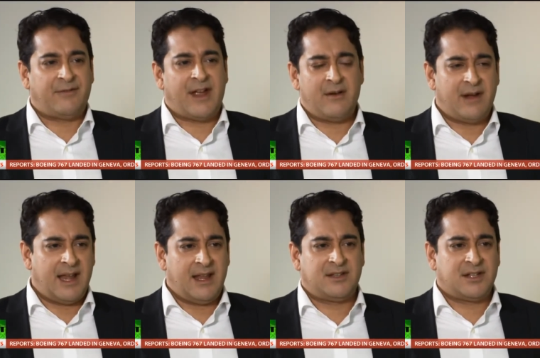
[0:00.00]
for how
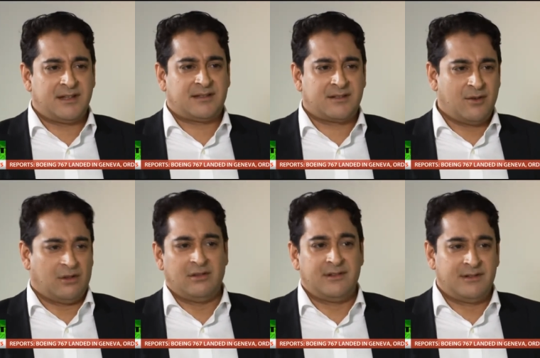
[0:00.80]
NHS
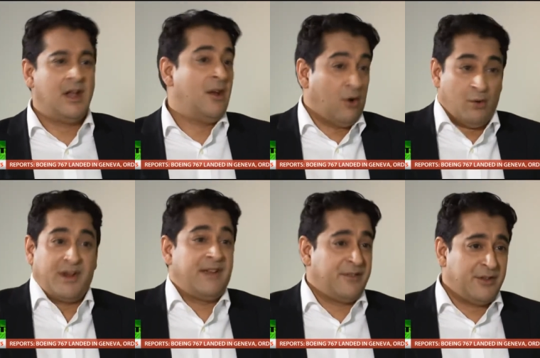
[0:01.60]
Scotland, or
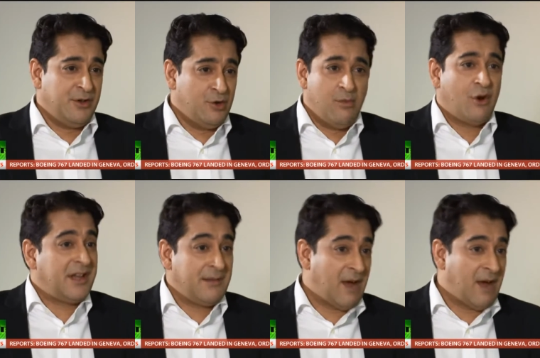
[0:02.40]
whatever the new body